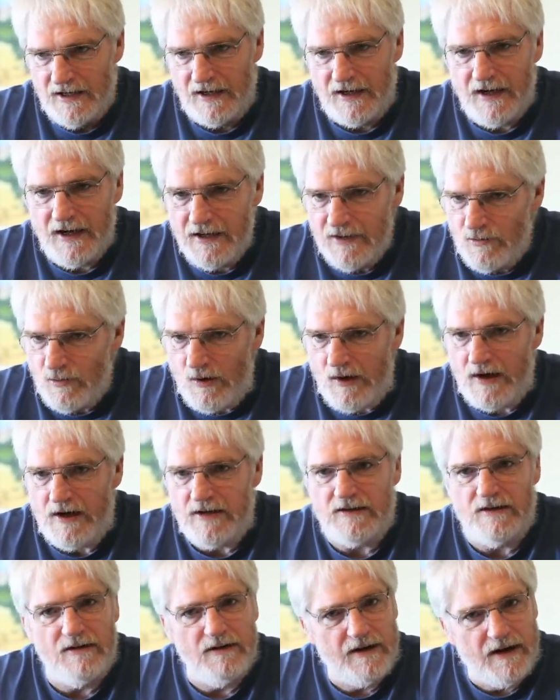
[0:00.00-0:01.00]
gun
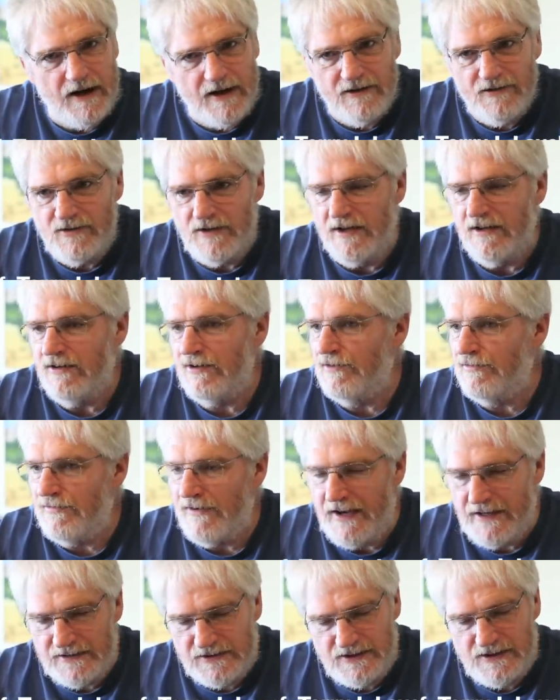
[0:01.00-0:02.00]
walker, gun runner,
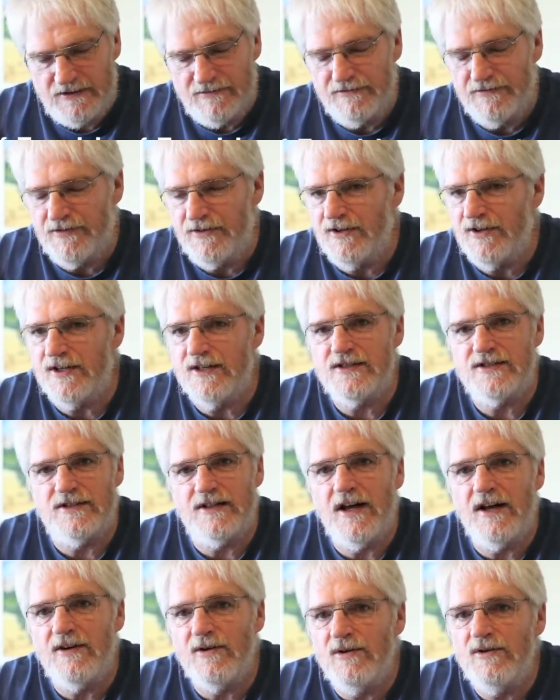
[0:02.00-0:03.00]
fast and furious.
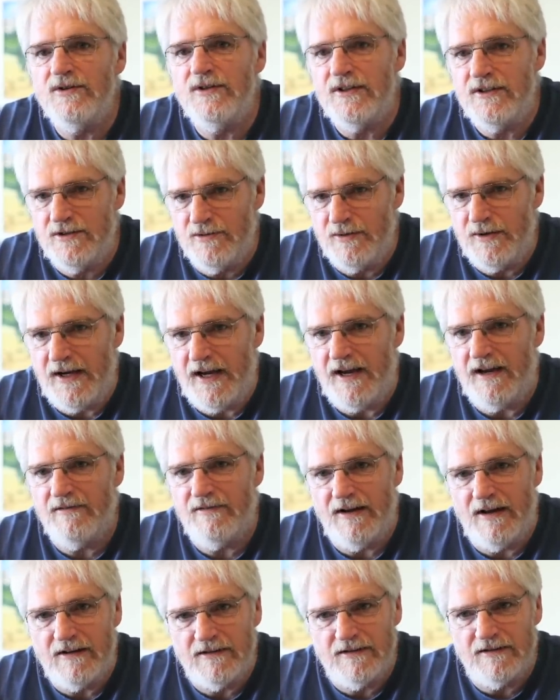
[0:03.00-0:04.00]
Not only do we have
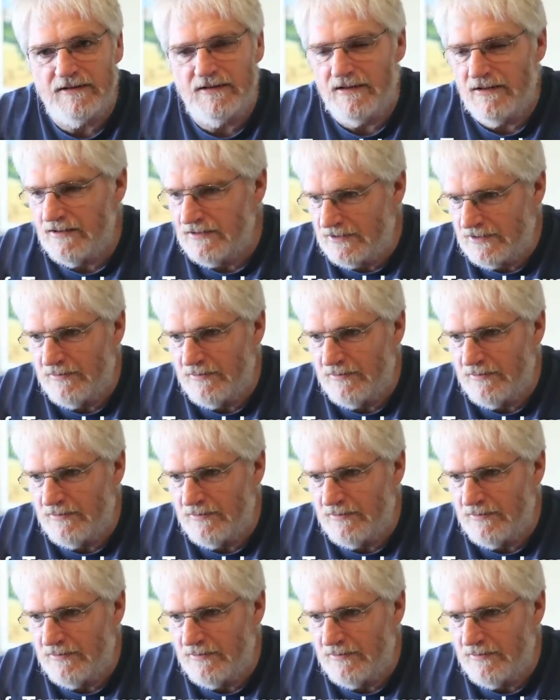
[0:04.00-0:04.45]
alcohol,